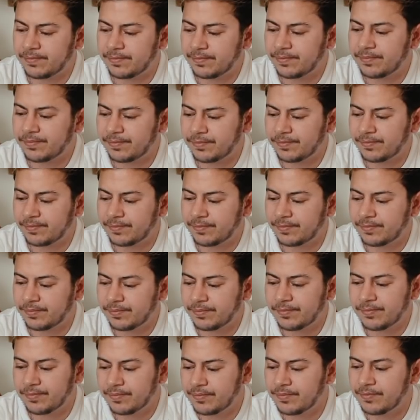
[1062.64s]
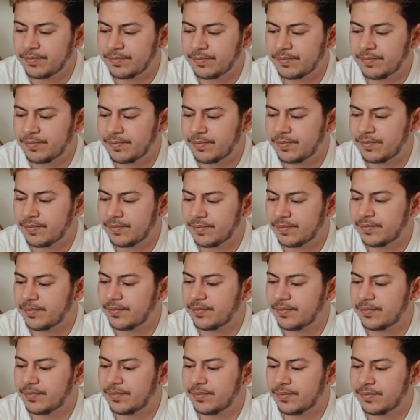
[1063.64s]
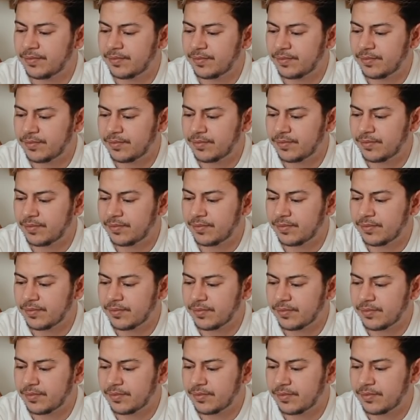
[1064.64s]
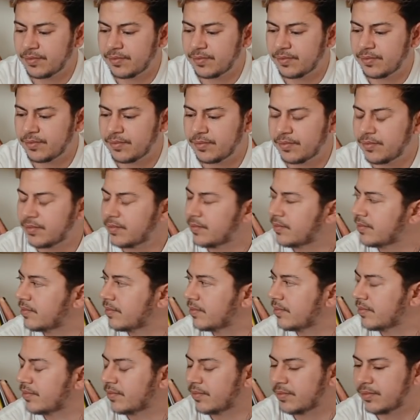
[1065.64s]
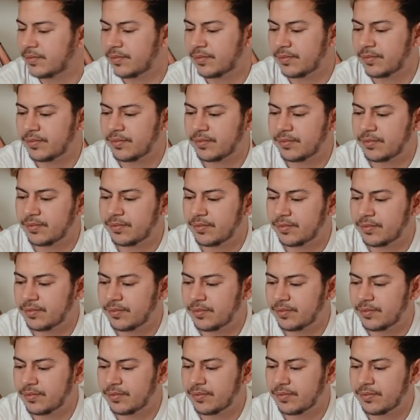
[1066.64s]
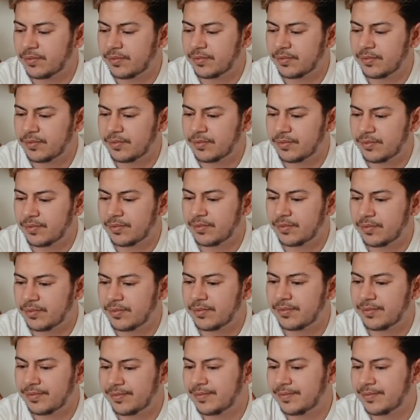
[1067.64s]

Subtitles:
[no speech]